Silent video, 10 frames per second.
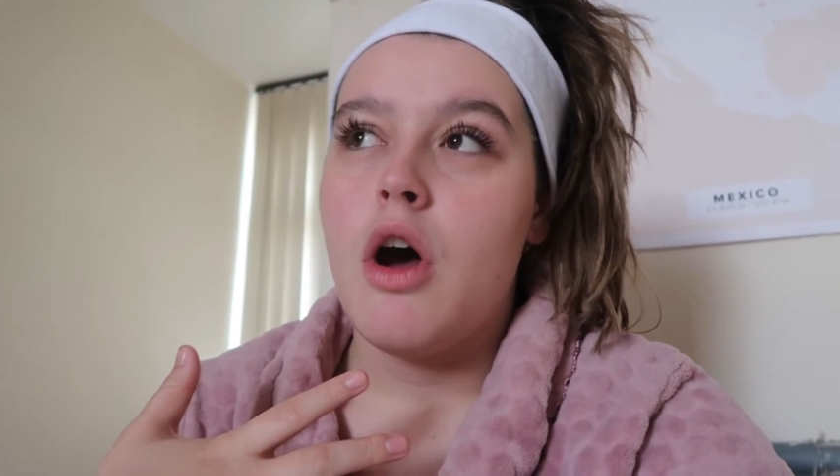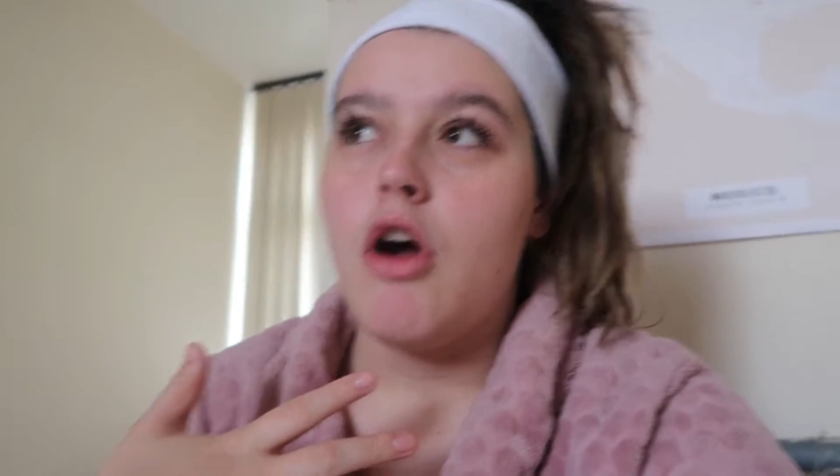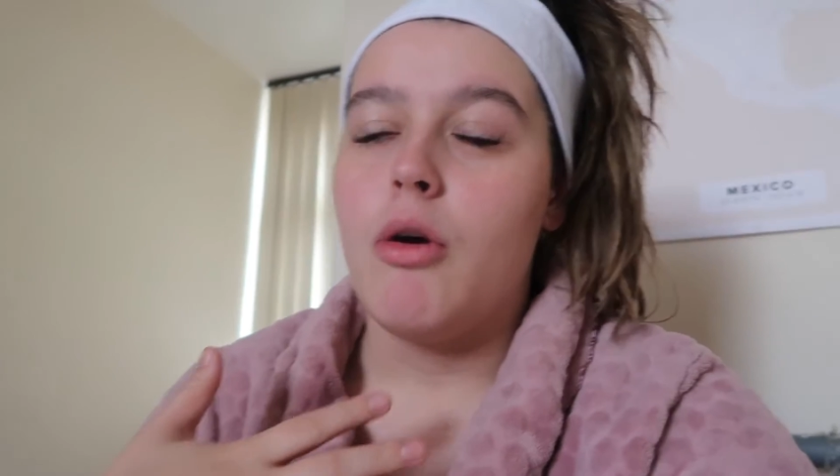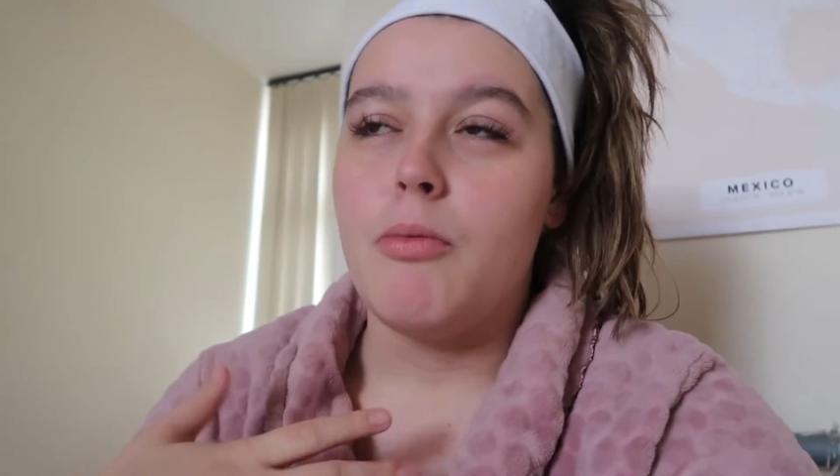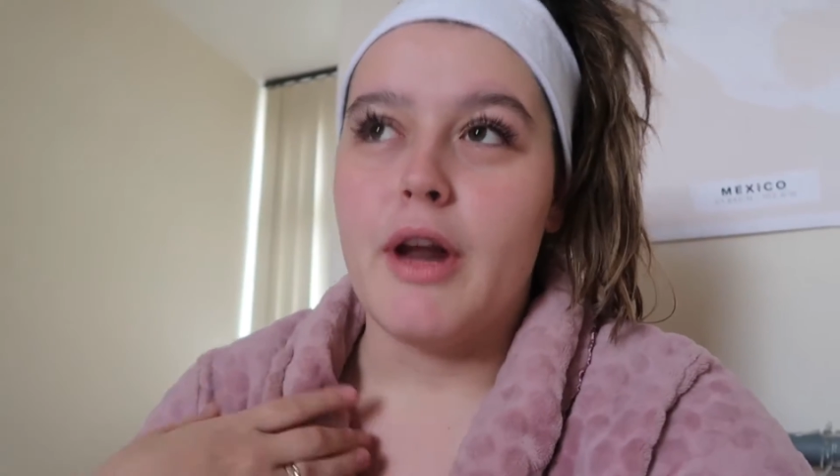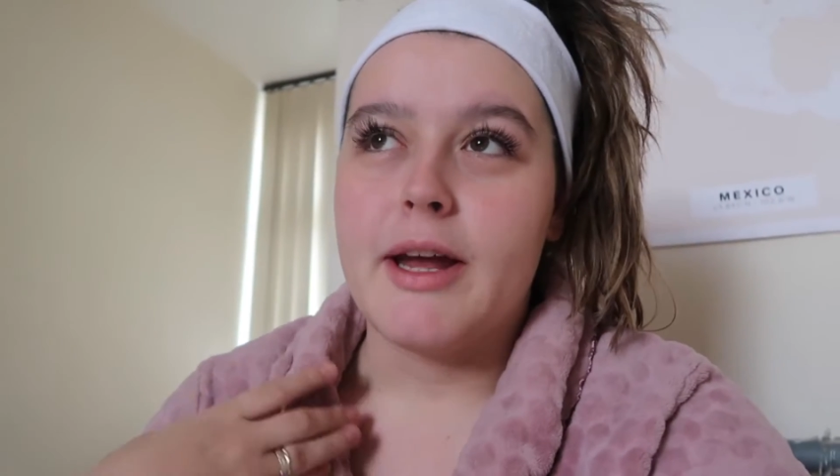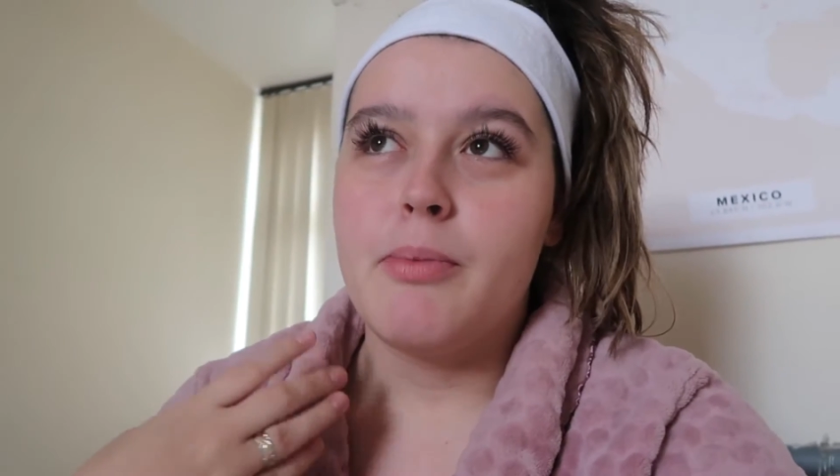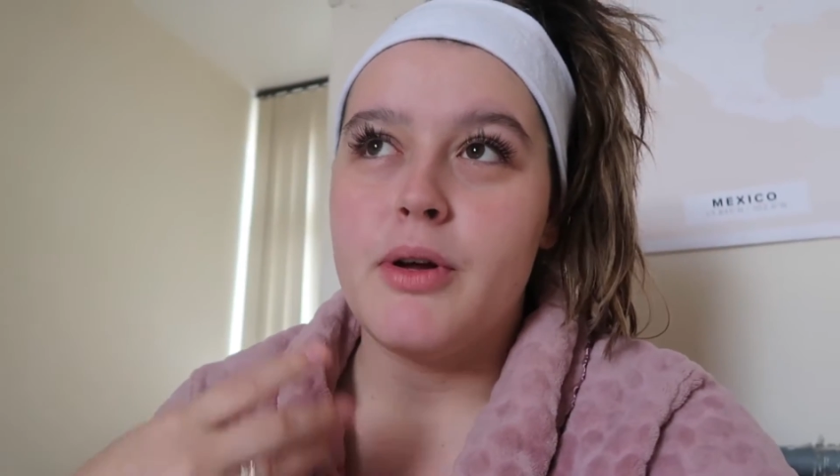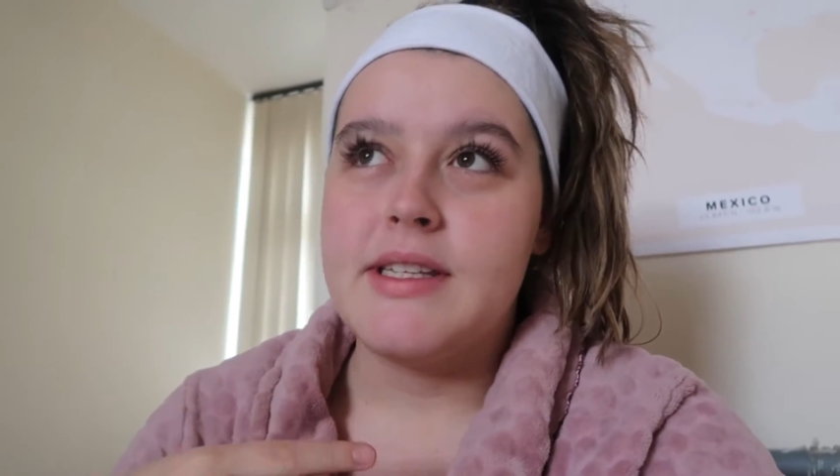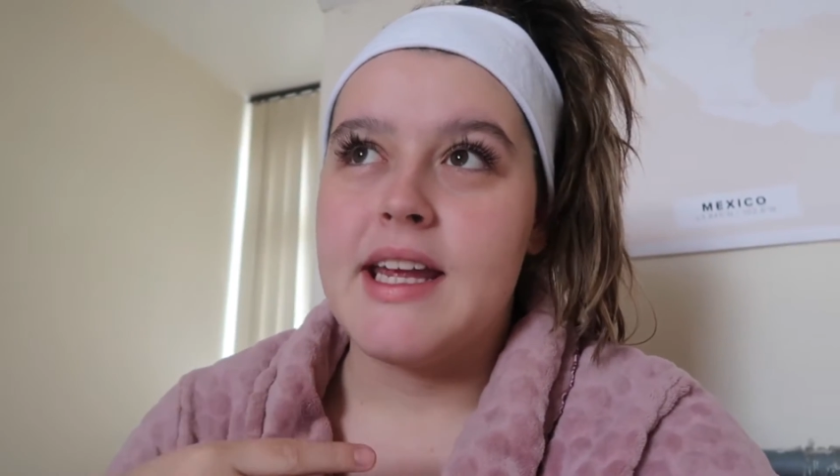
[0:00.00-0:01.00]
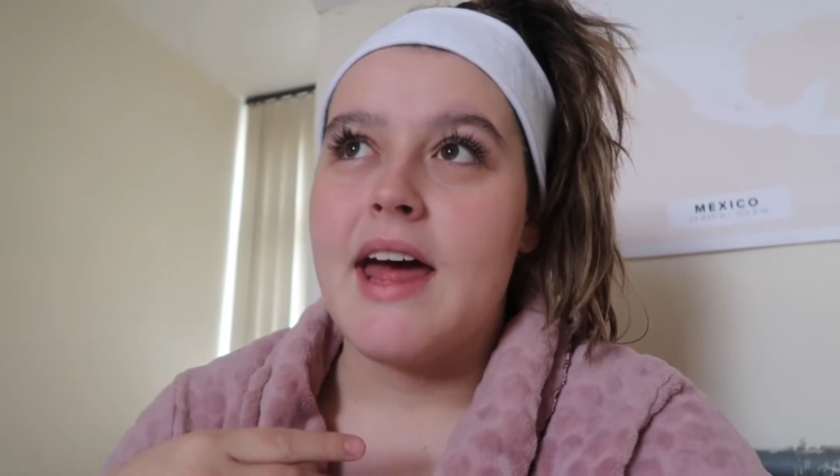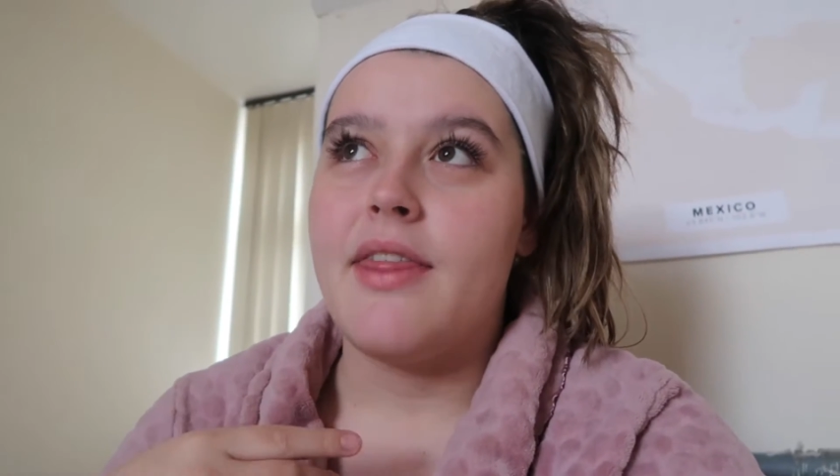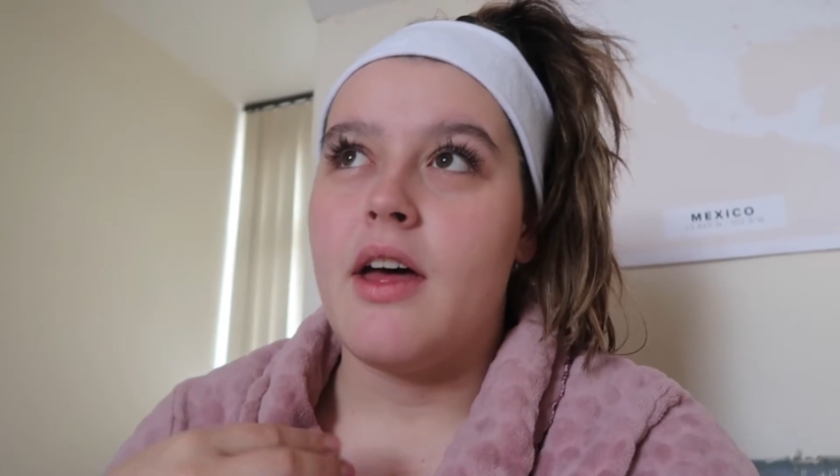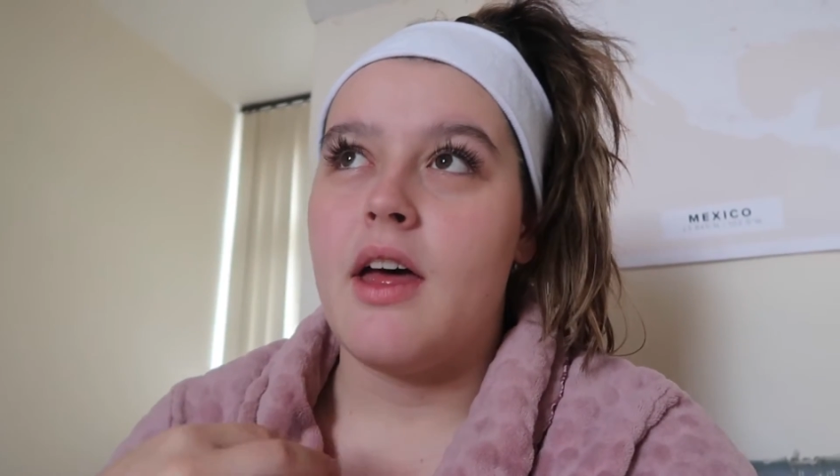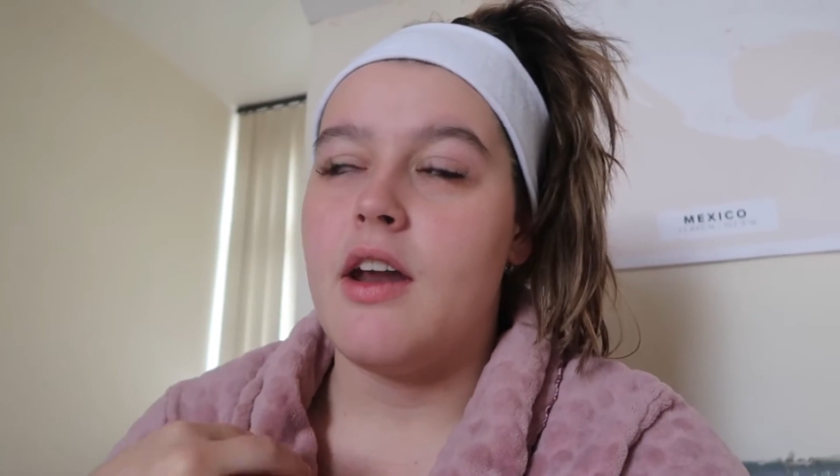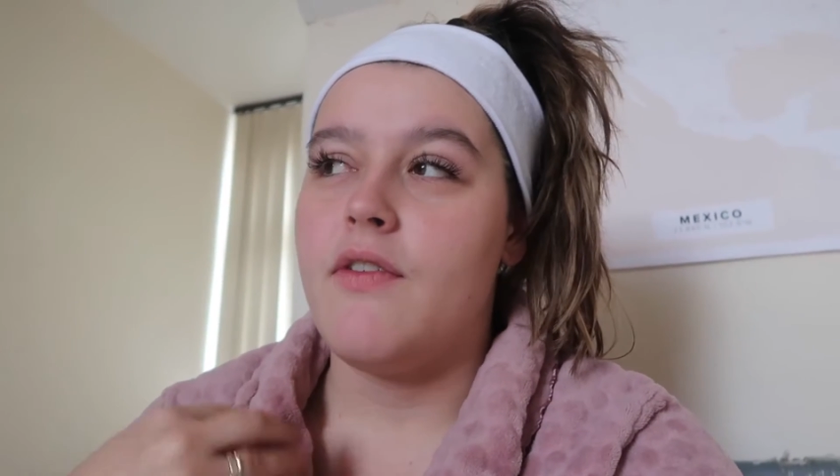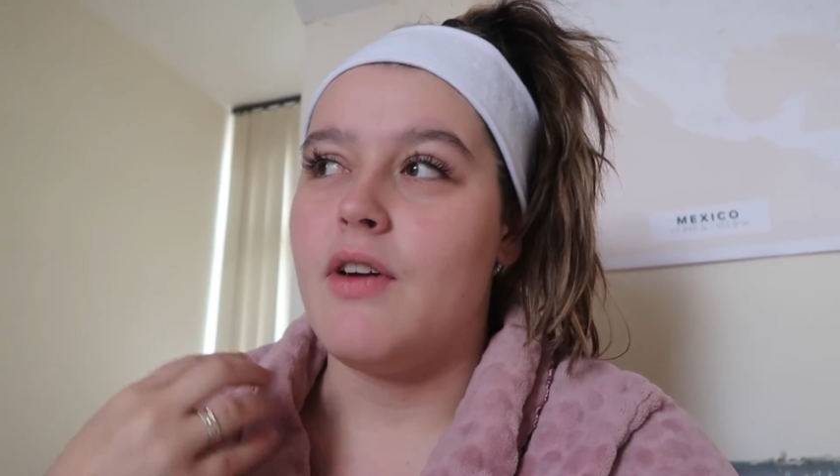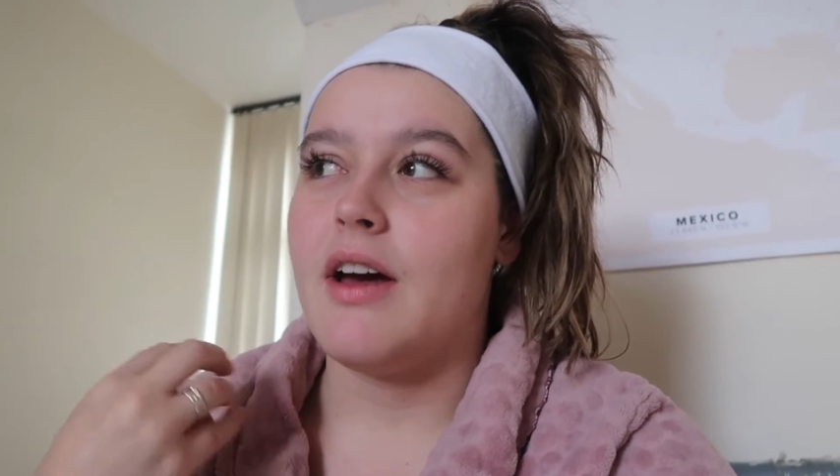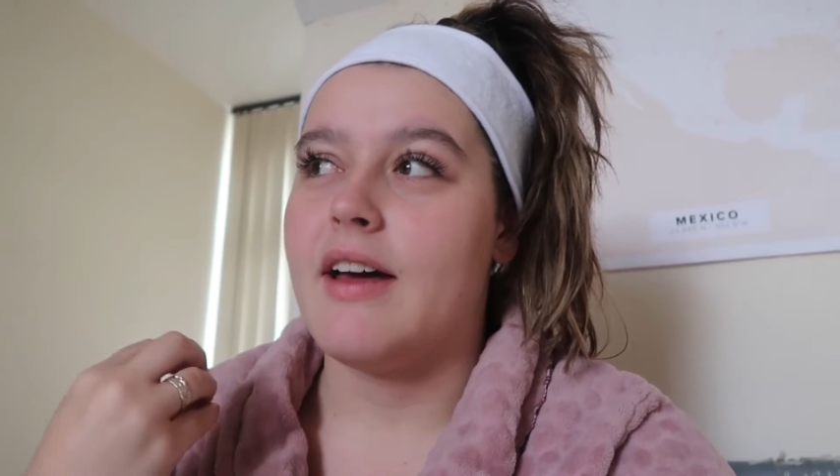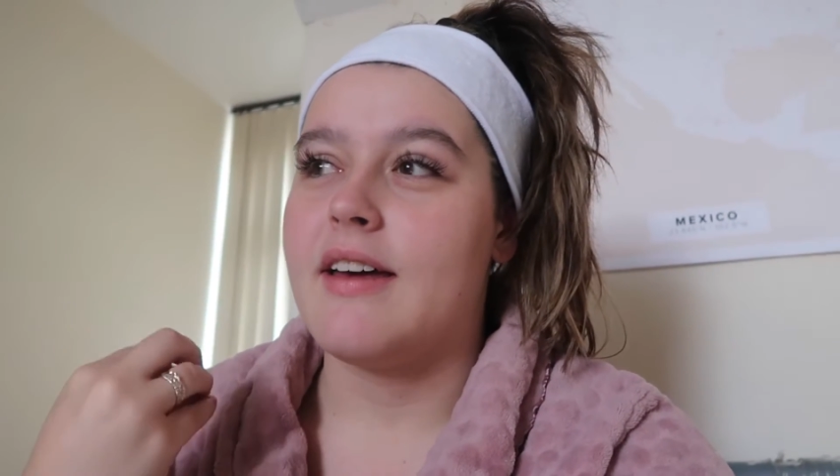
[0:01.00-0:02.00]
a lot more like put together and I
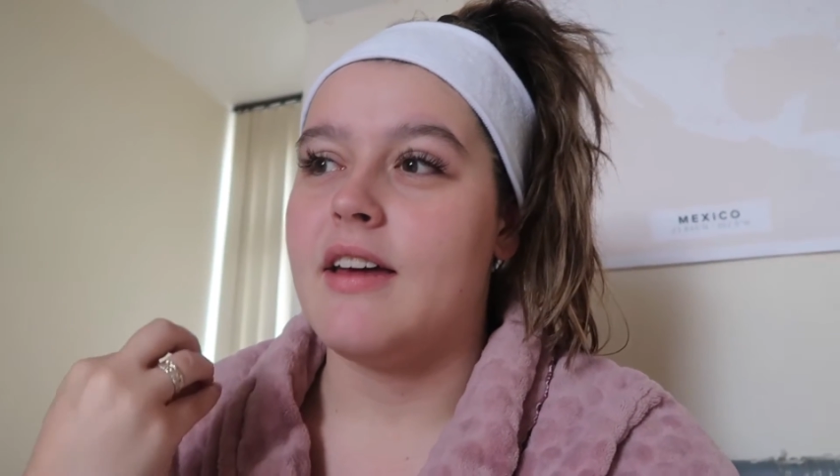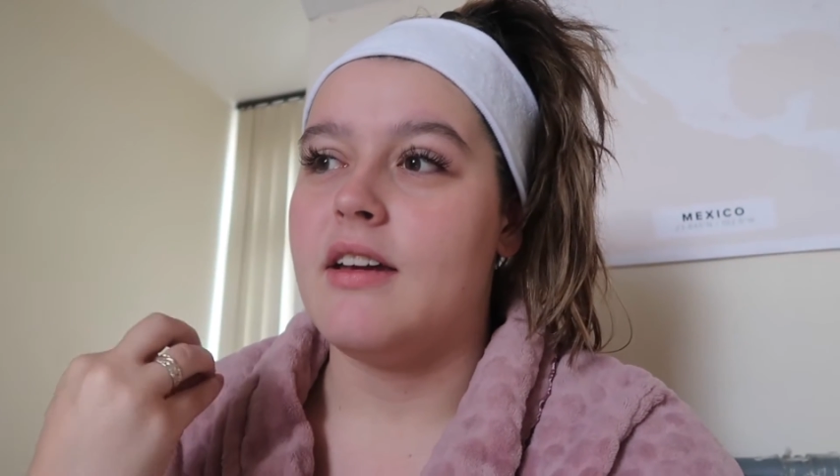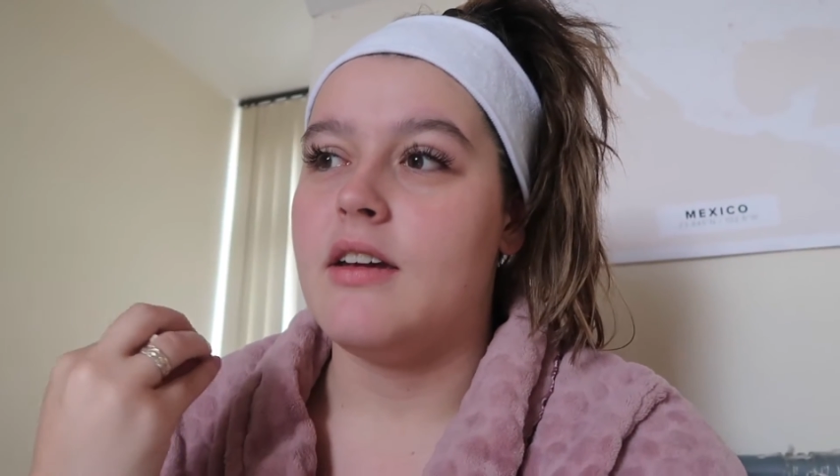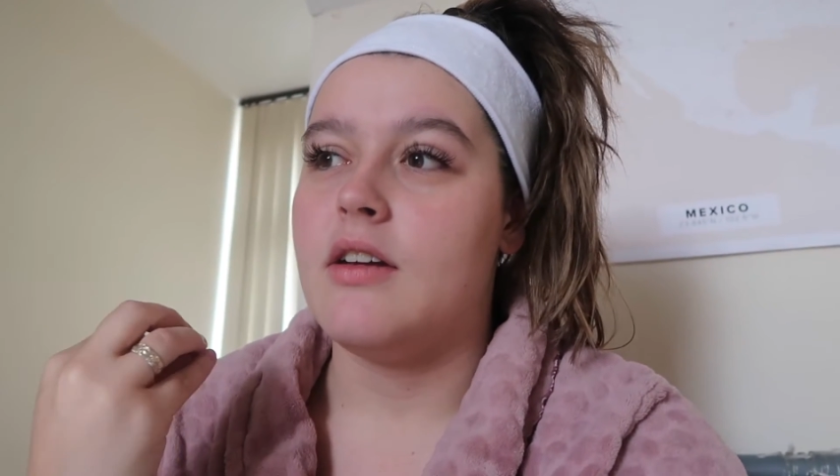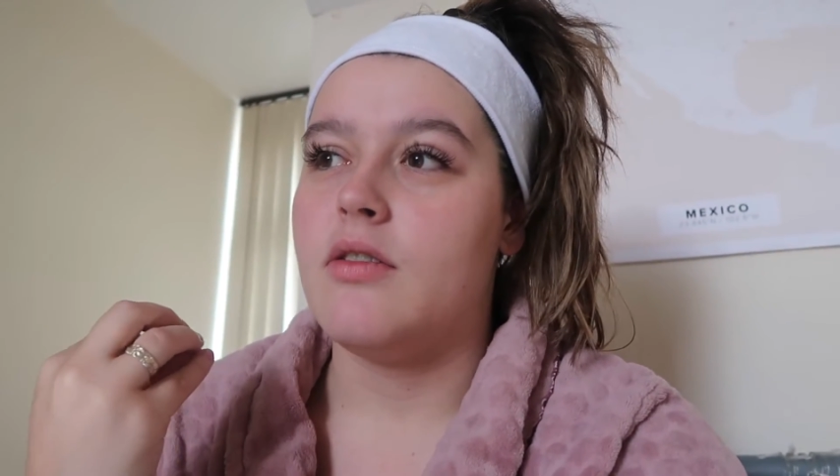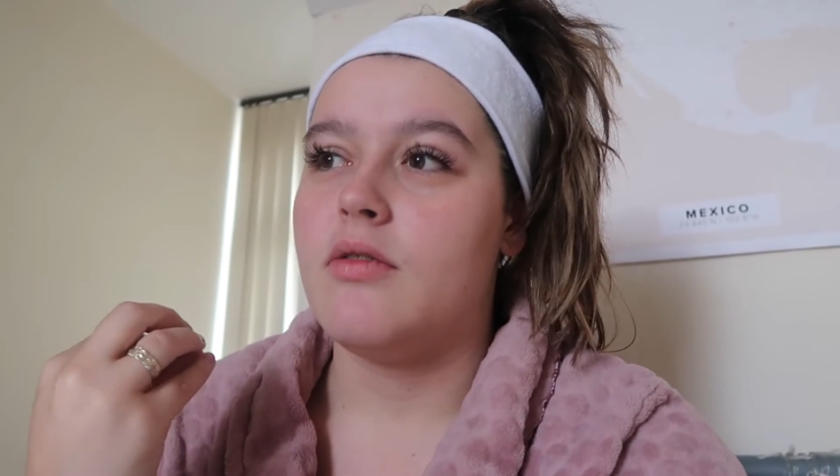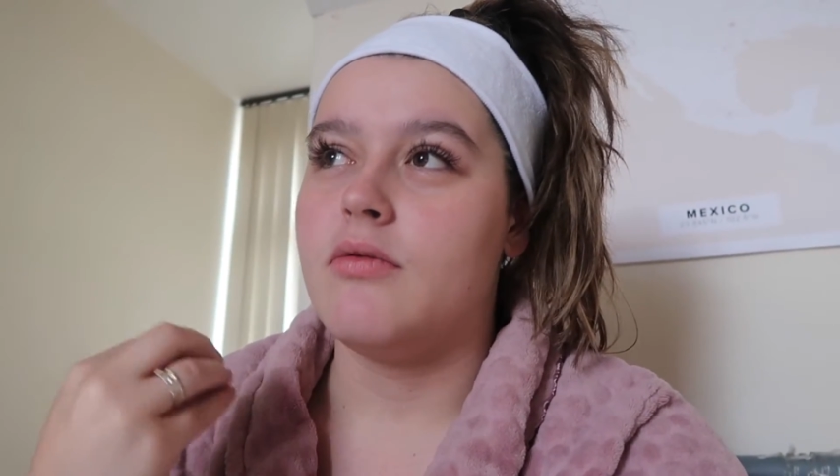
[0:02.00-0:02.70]
feel like I can